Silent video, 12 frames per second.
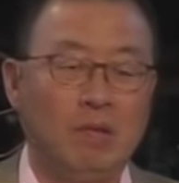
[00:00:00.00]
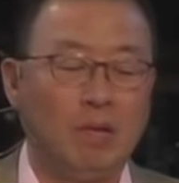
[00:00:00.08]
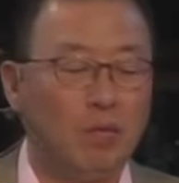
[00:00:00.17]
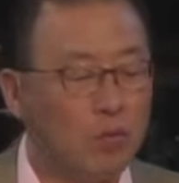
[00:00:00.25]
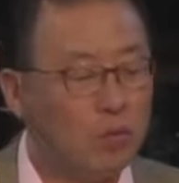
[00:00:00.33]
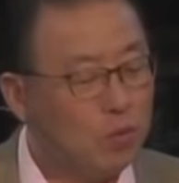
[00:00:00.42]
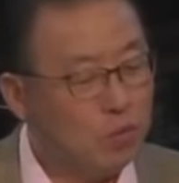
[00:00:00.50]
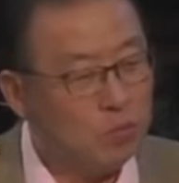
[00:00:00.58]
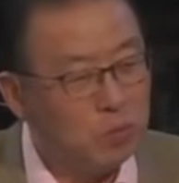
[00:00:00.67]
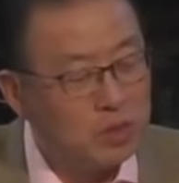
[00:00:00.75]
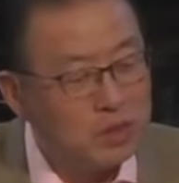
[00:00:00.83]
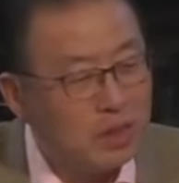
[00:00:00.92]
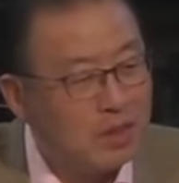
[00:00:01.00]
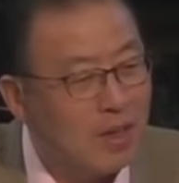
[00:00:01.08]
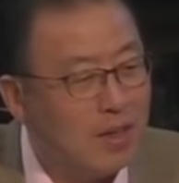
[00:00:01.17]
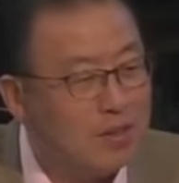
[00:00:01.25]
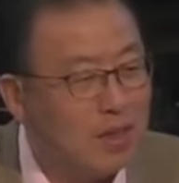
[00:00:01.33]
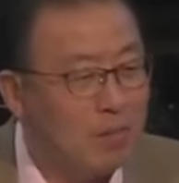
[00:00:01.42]
what's that
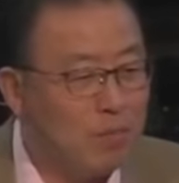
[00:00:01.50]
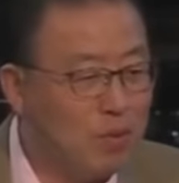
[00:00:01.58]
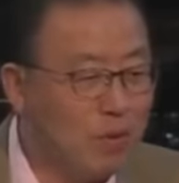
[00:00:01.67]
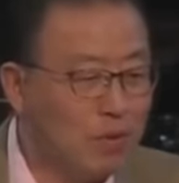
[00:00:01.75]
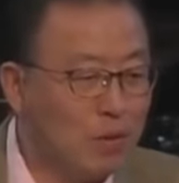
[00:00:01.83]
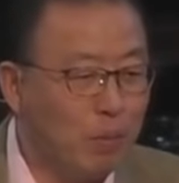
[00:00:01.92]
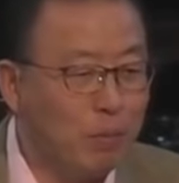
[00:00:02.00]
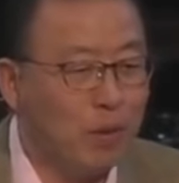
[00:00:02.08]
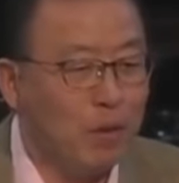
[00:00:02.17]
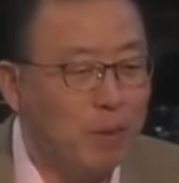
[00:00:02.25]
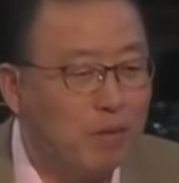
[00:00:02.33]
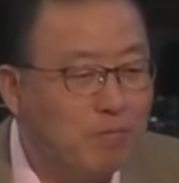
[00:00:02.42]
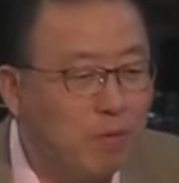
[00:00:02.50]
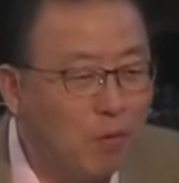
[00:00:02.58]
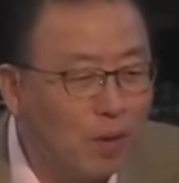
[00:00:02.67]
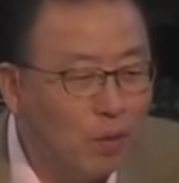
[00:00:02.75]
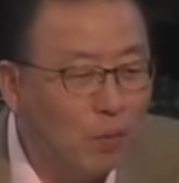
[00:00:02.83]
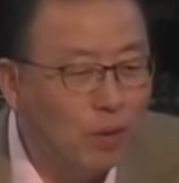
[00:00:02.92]
guy's name? Young, young people, help me out.
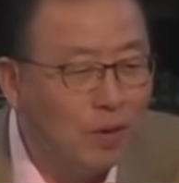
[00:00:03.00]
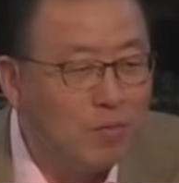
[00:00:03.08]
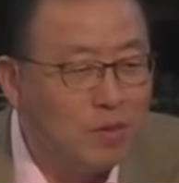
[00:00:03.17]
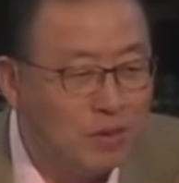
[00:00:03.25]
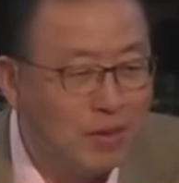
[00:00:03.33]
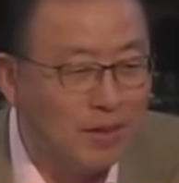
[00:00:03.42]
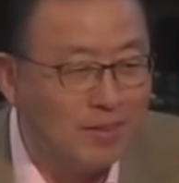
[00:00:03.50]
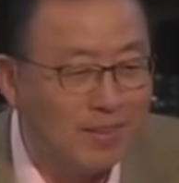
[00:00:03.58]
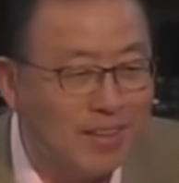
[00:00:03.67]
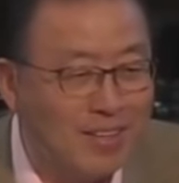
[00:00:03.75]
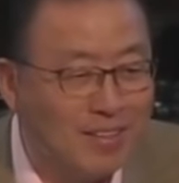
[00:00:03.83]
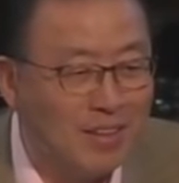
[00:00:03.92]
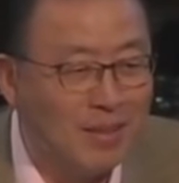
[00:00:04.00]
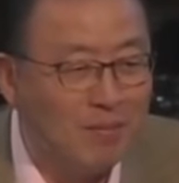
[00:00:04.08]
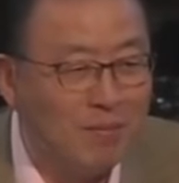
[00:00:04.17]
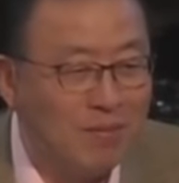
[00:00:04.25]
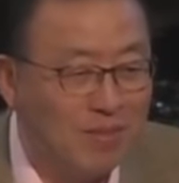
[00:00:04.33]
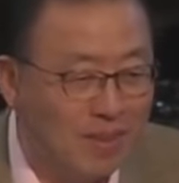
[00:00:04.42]
Pharrell Williams, is that the guy's name?
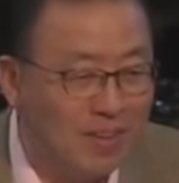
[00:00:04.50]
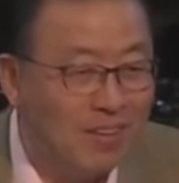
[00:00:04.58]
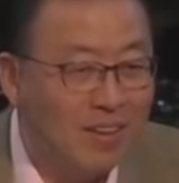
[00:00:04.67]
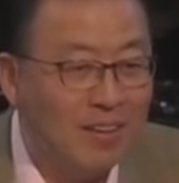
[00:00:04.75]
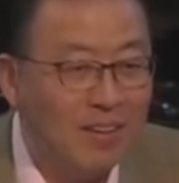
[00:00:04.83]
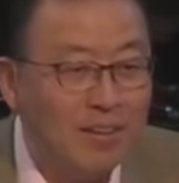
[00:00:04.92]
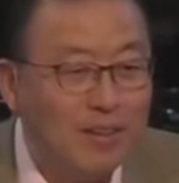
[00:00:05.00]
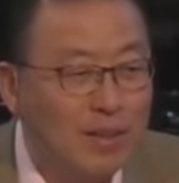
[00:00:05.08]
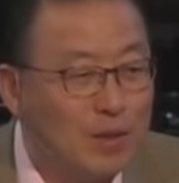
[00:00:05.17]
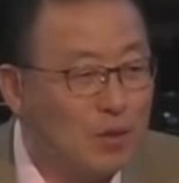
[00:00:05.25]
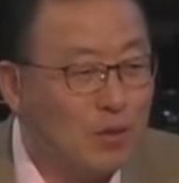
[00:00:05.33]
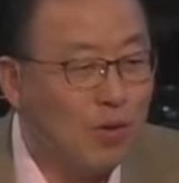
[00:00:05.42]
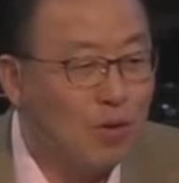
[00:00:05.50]
Right? He has a song